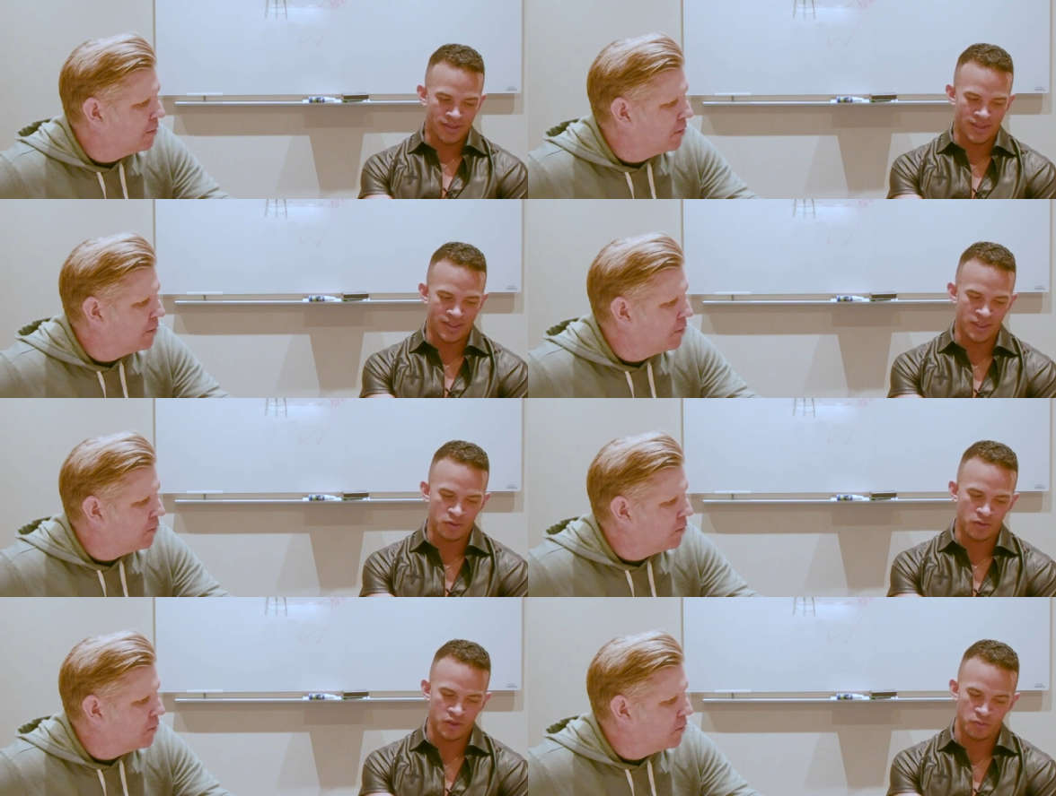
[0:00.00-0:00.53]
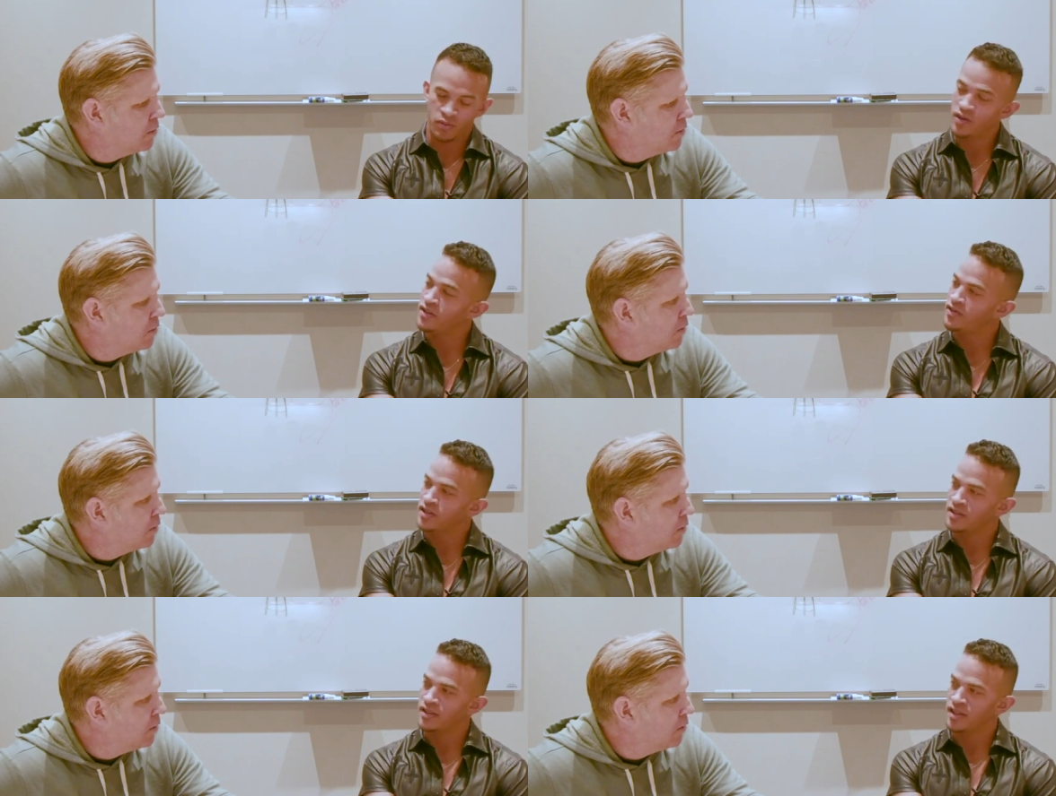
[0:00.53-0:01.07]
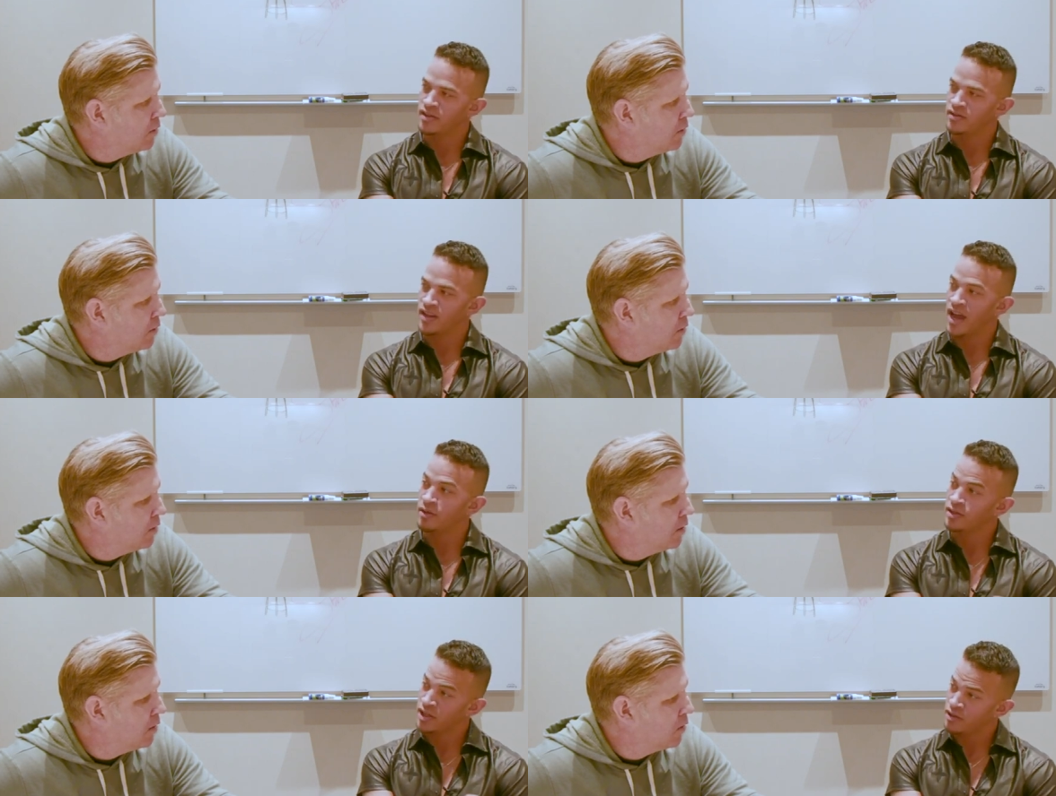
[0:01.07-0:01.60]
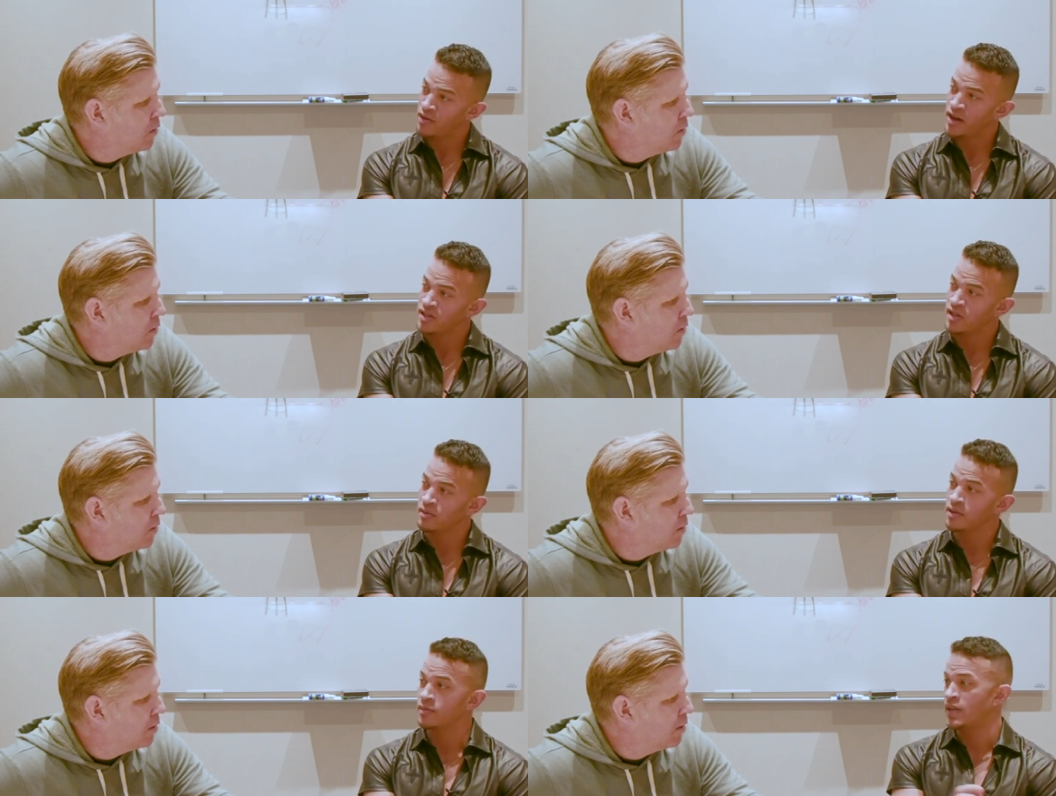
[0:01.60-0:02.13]
Speaker 1: This was previously underlined. I was going to
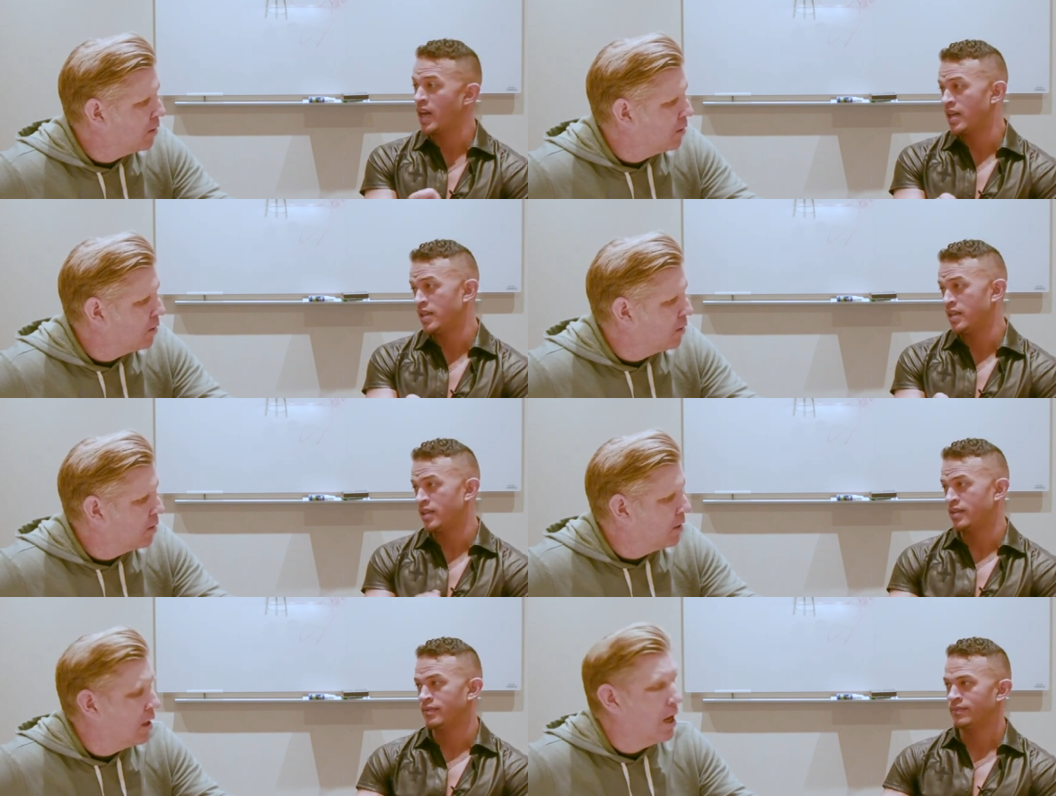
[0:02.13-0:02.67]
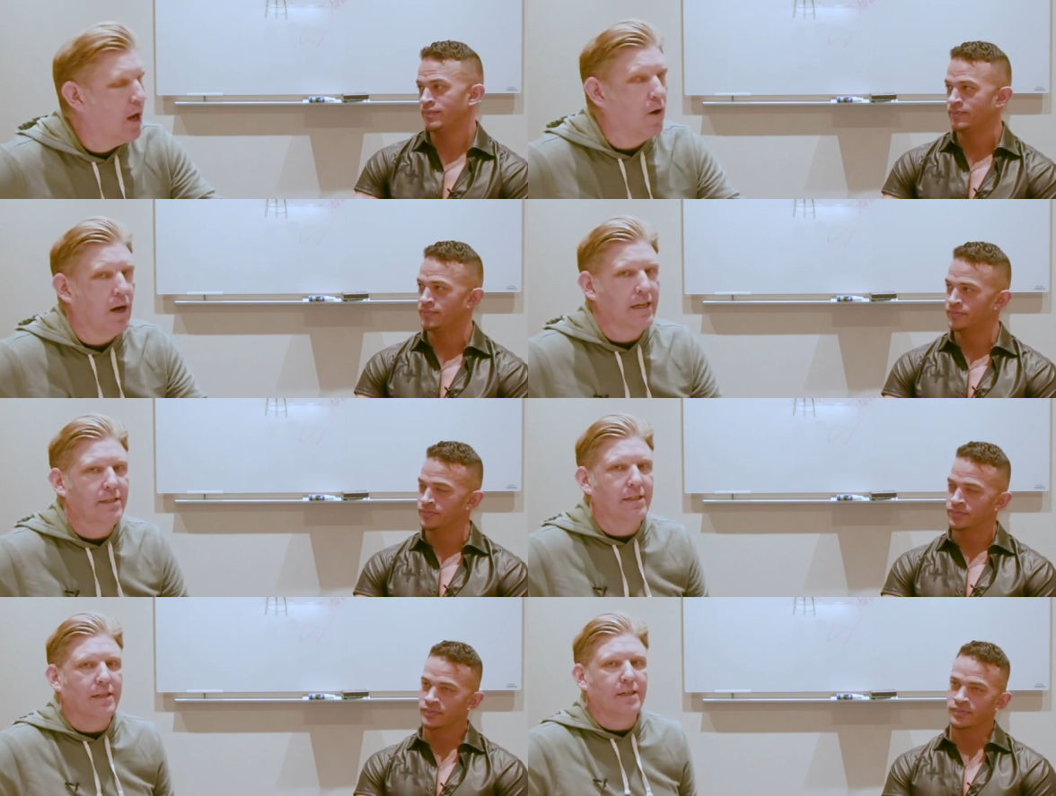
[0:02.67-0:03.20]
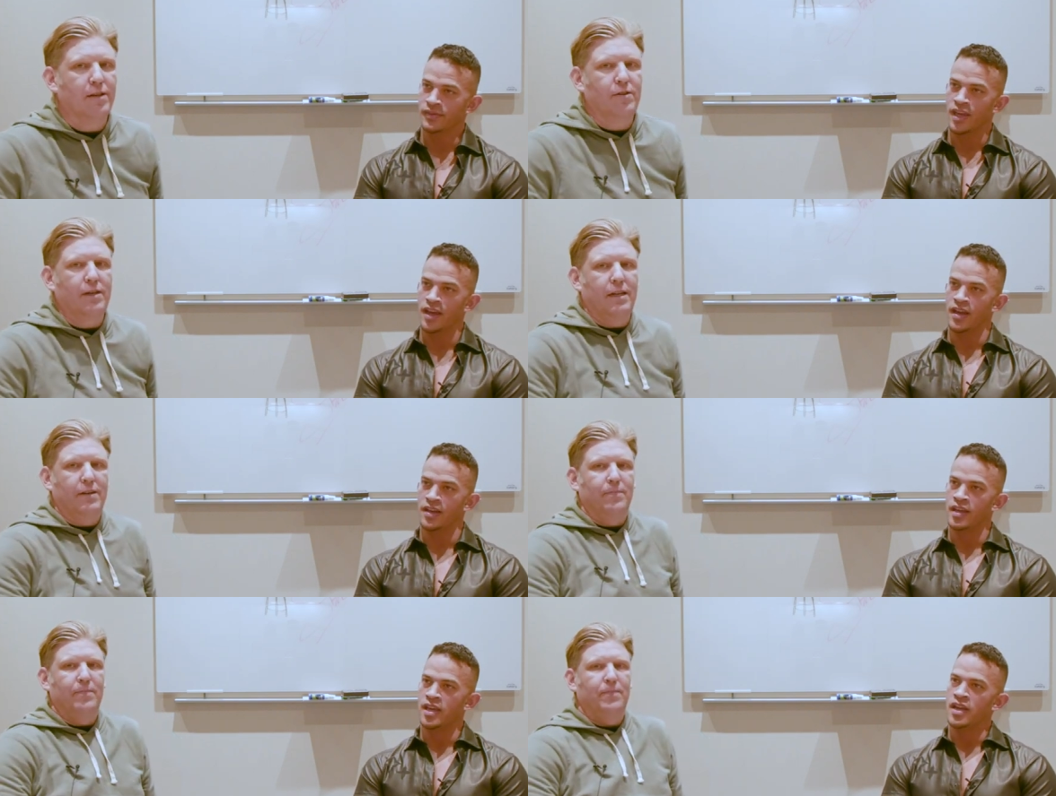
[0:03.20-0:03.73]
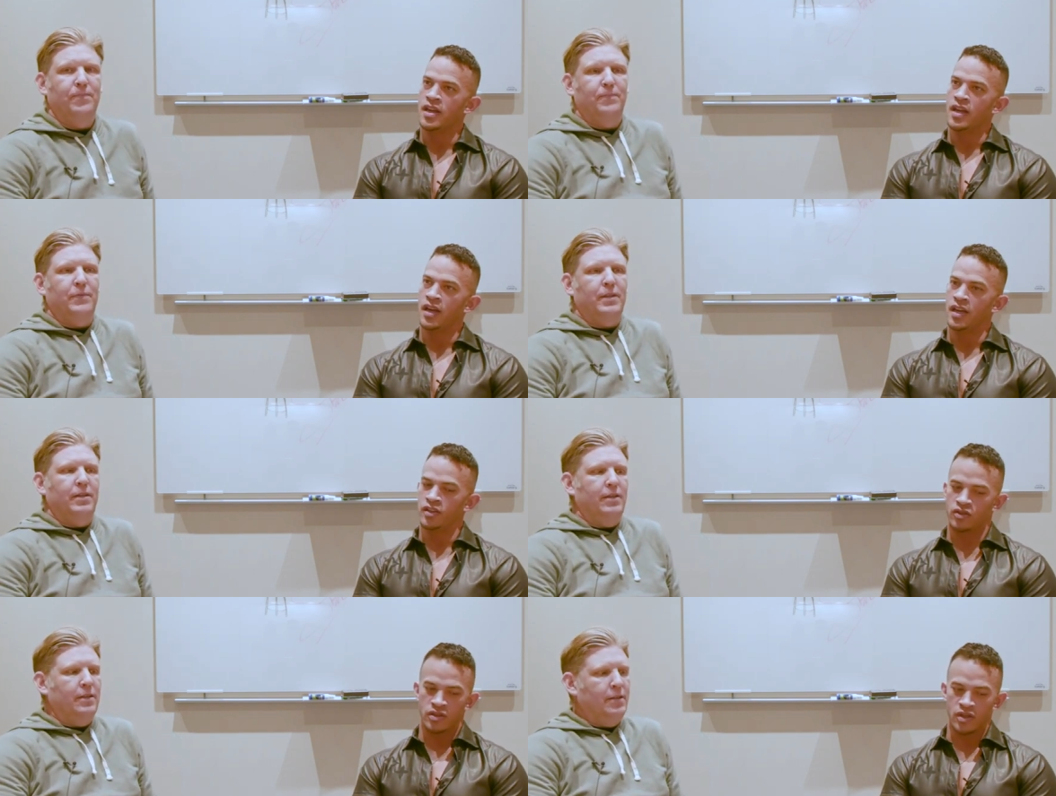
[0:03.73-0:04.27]
write something, but I didn't. Oh, I see. Yeah.
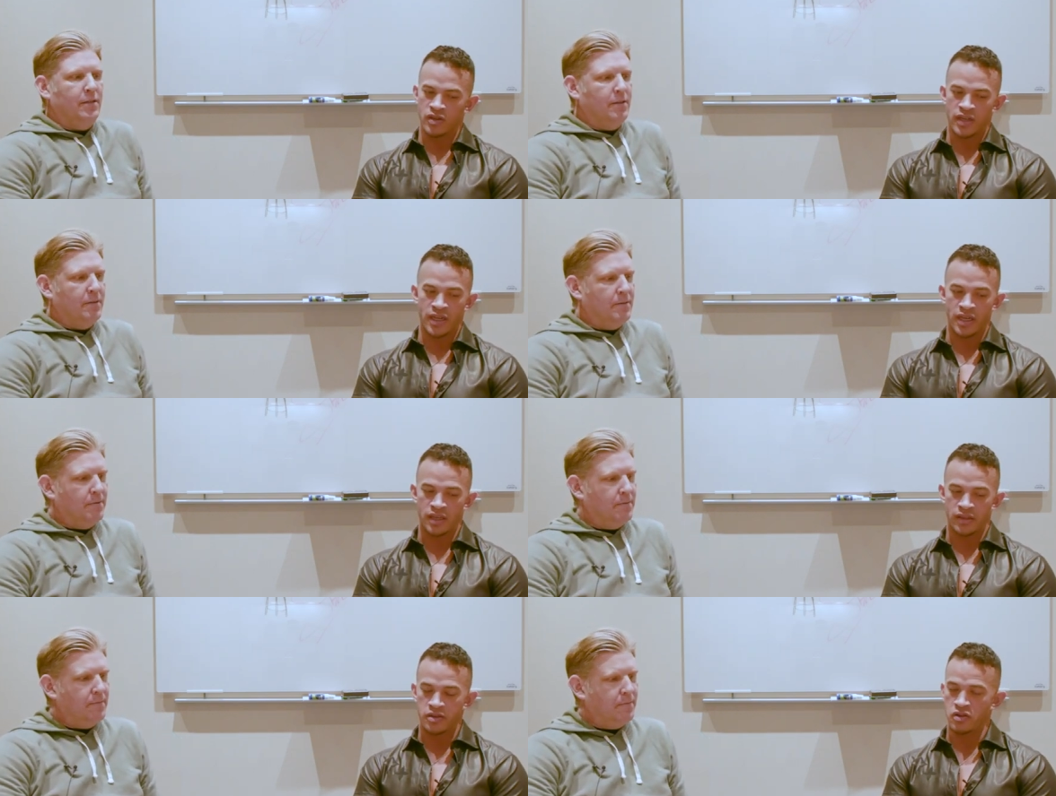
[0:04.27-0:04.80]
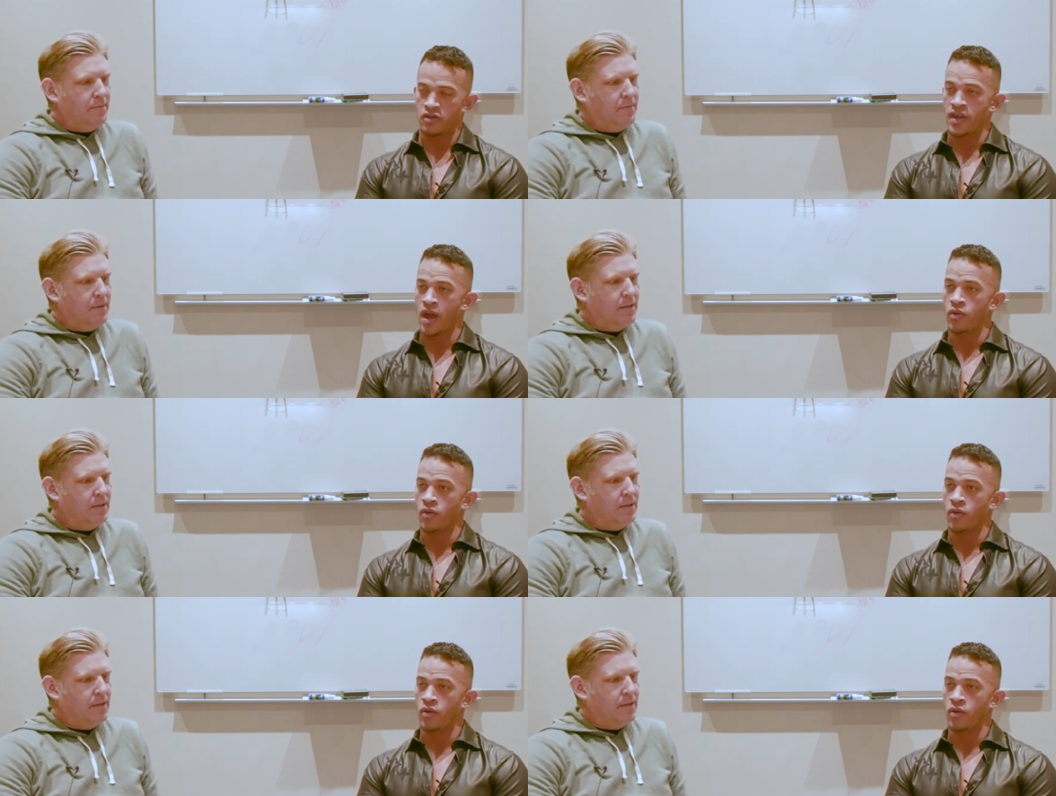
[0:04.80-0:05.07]
Uh, so you don't get anything on